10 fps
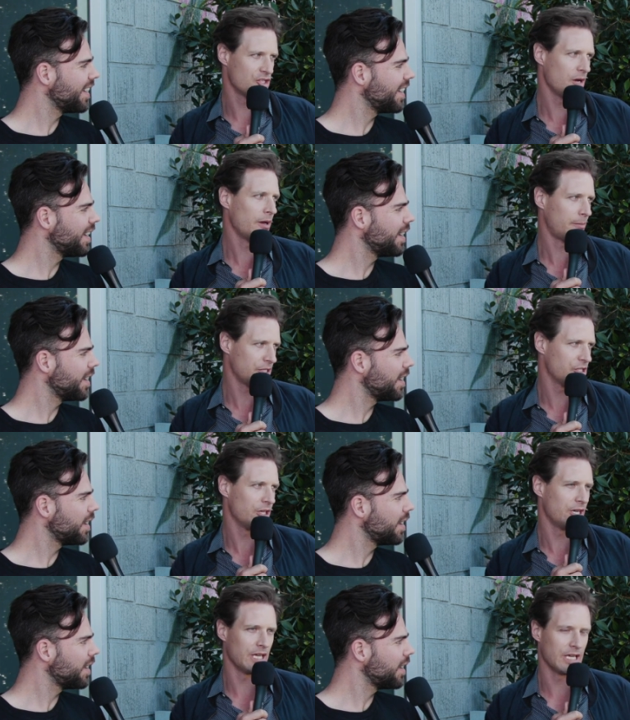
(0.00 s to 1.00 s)
Speaker 1: a job
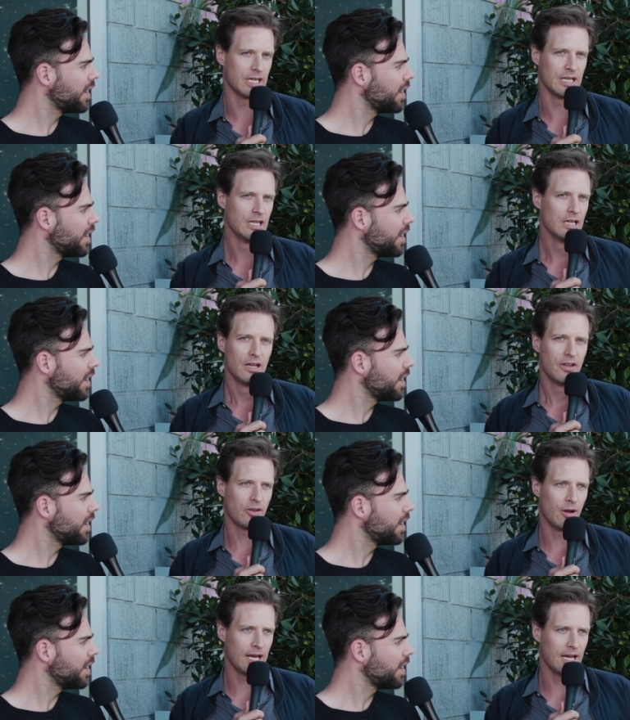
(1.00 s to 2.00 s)
opportunity. And
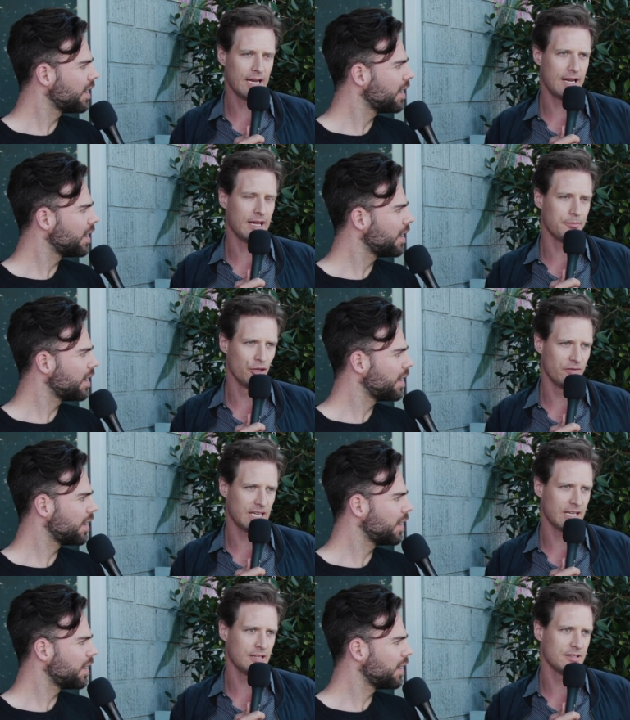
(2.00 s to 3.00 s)
so I ended up
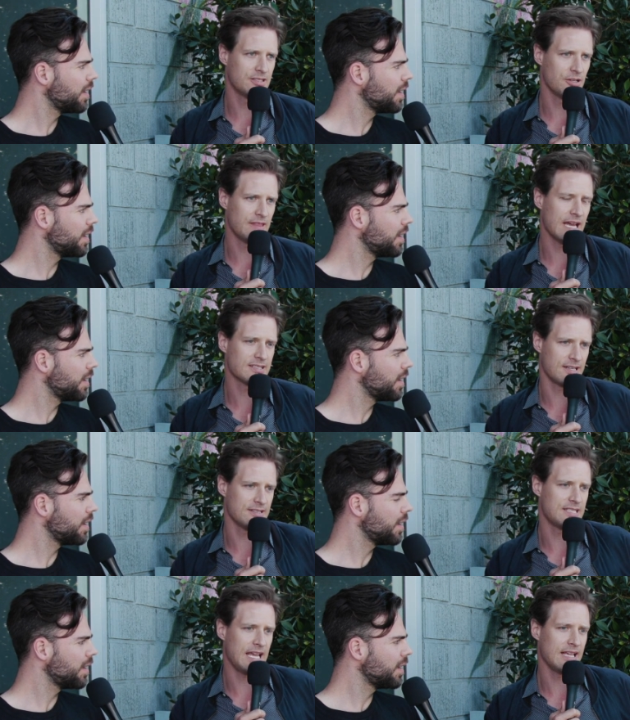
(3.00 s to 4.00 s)
moving in
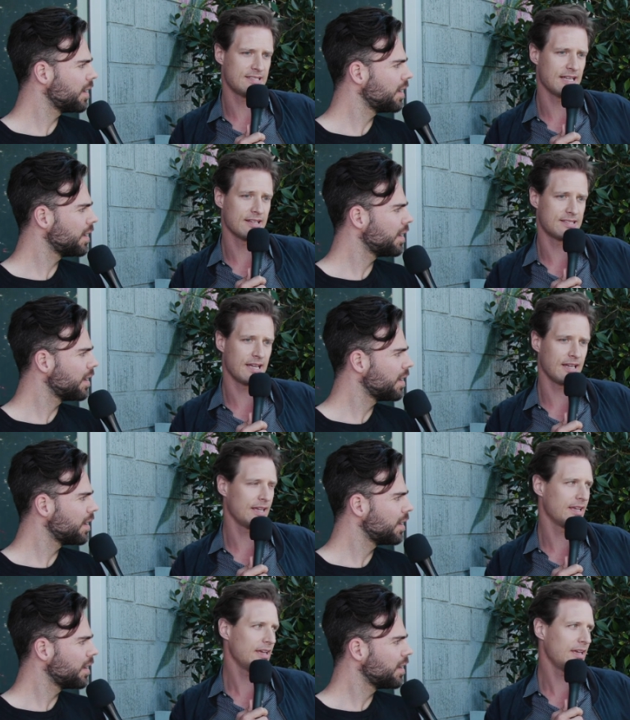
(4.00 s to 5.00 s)
2010, started
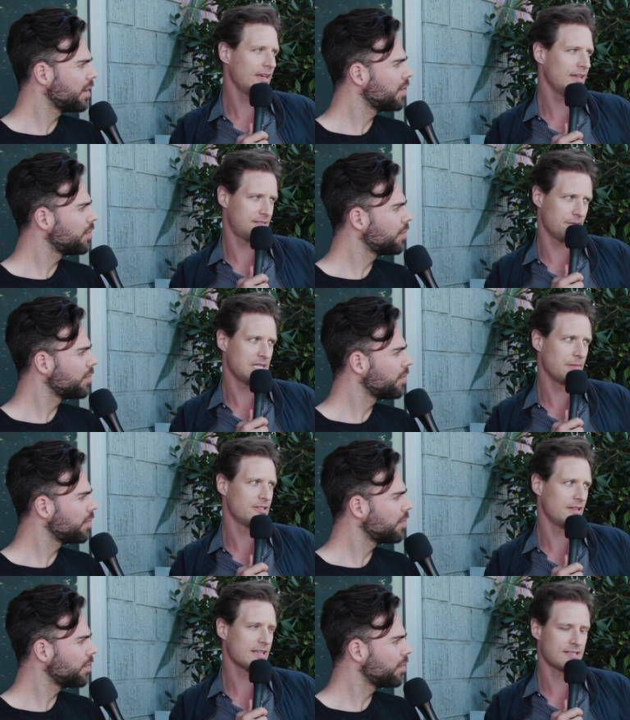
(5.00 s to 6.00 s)
studying in September
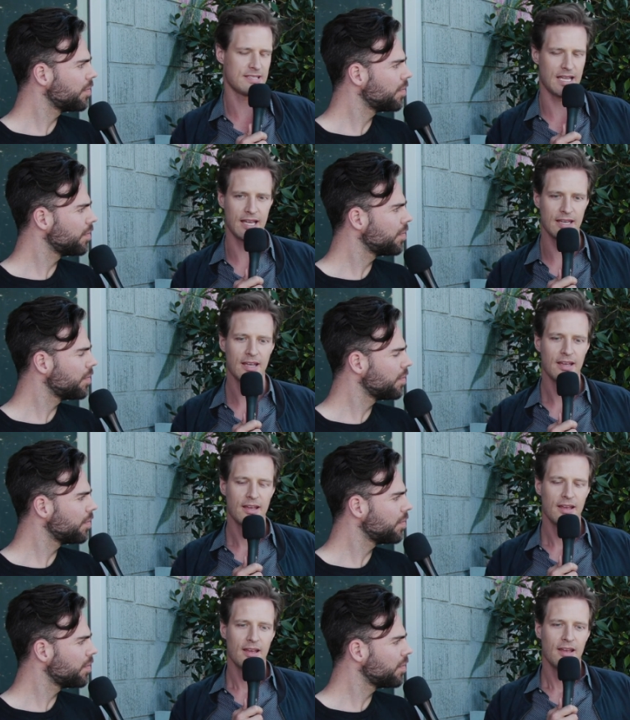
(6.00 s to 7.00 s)
2010.
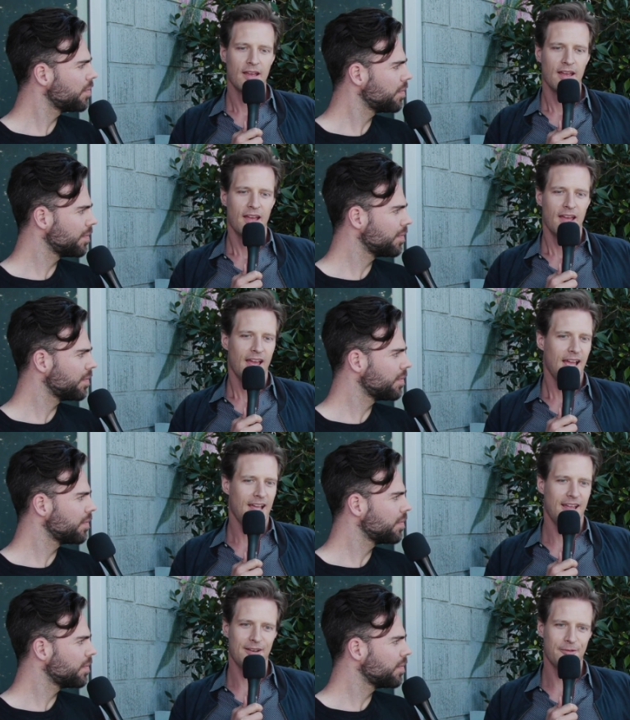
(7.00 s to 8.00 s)
Mm-hmm
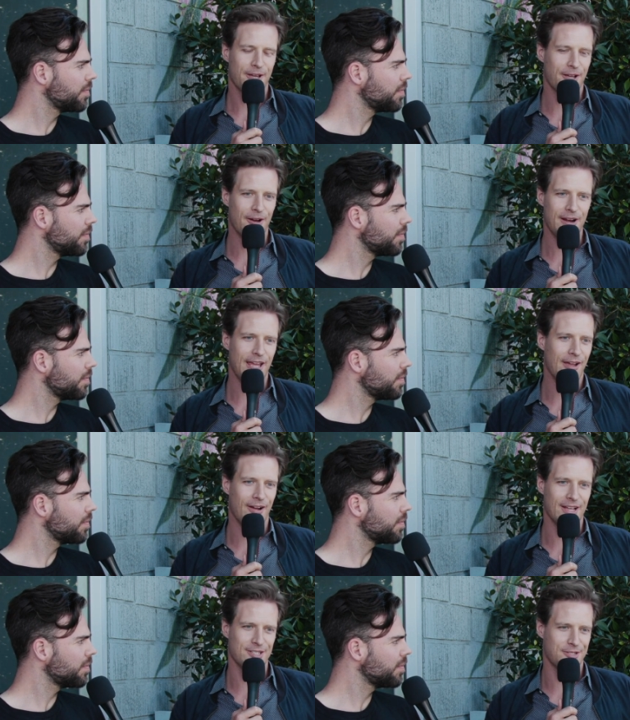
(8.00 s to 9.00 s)
and when I got here,
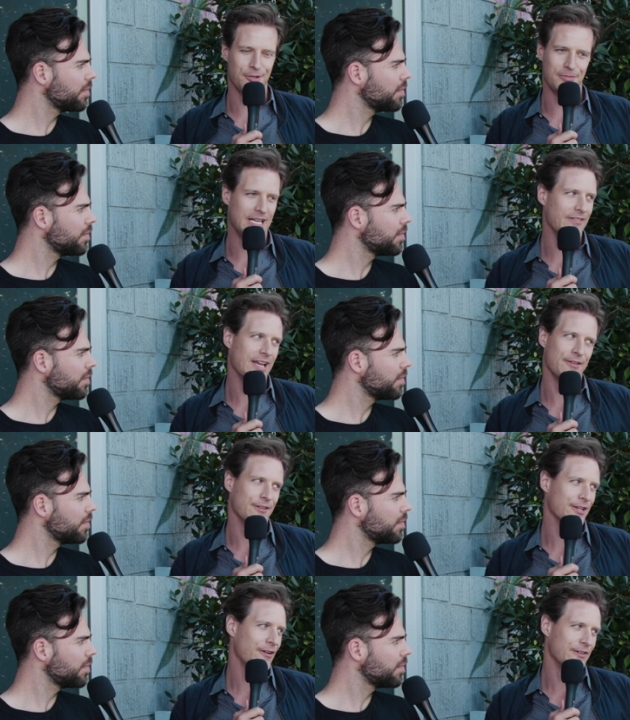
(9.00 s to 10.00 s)
I just couldn't believe how
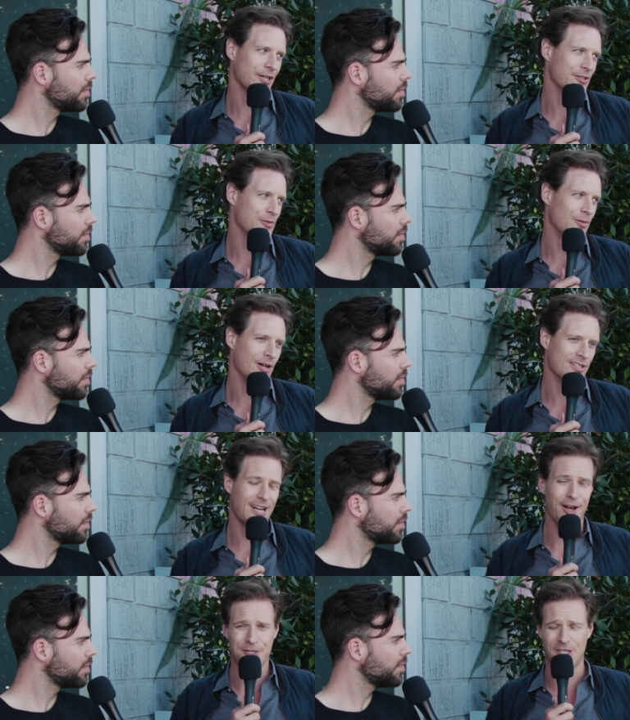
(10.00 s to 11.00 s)
different the coffee culture was. Yeah.
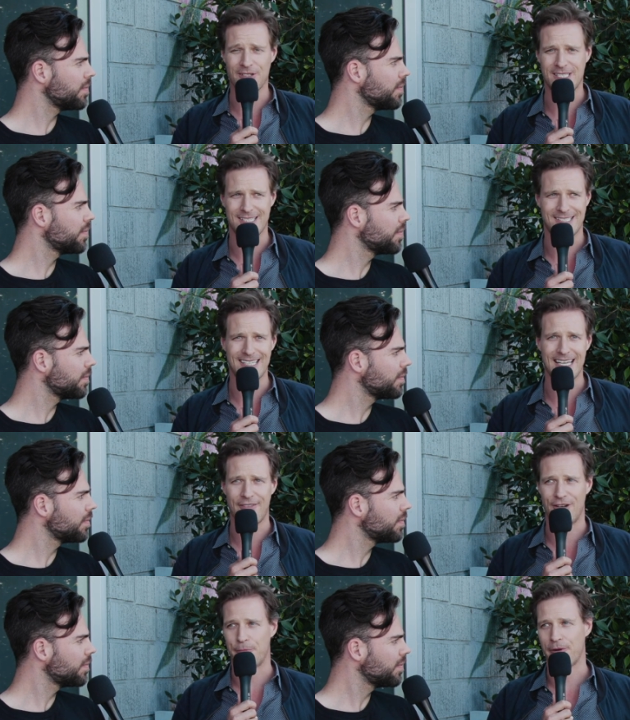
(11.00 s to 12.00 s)
And I also mm. just didn't
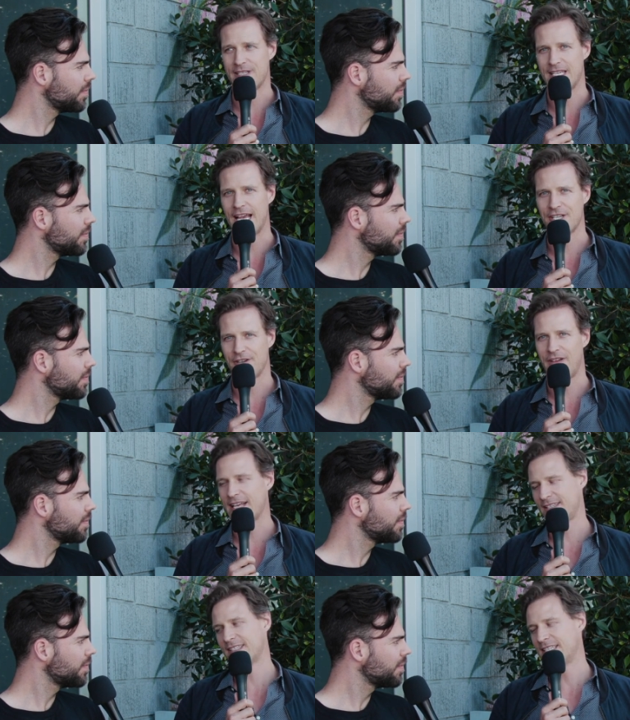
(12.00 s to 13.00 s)
have an appreciation of
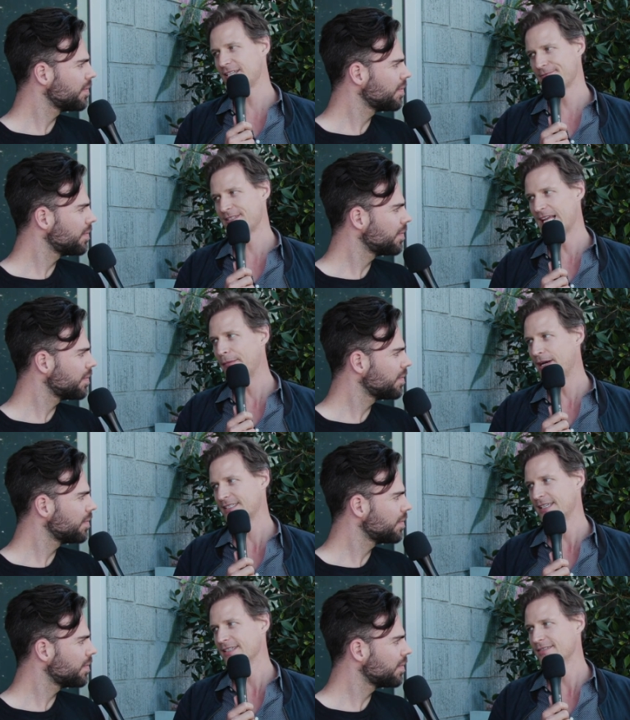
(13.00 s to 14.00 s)
how successful
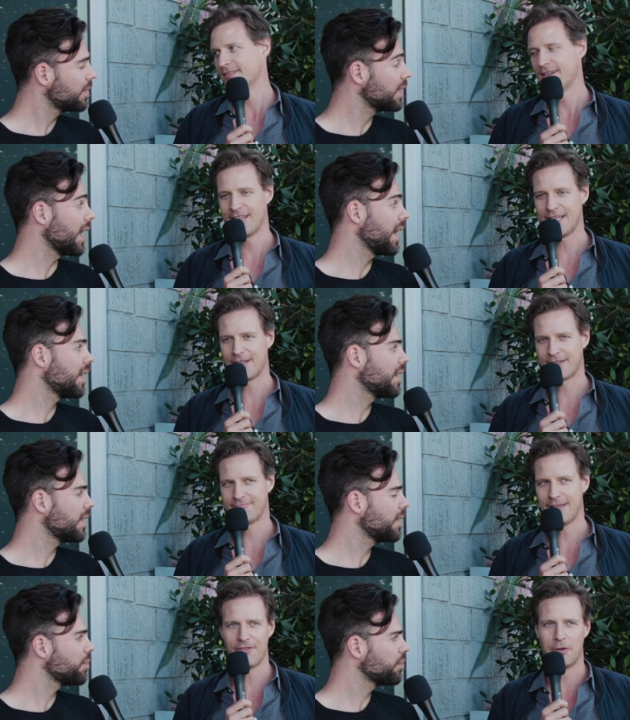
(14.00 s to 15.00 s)
Starbucks is. And yeah, I think
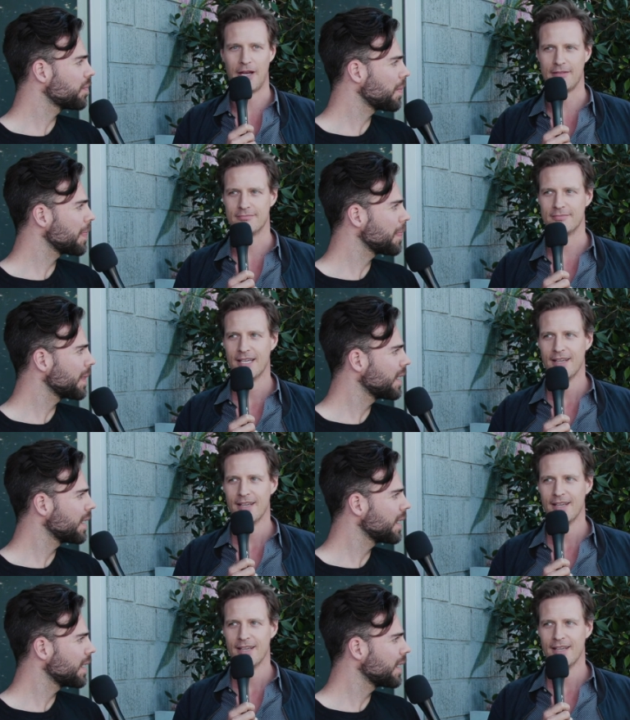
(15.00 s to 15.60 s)
like everyone,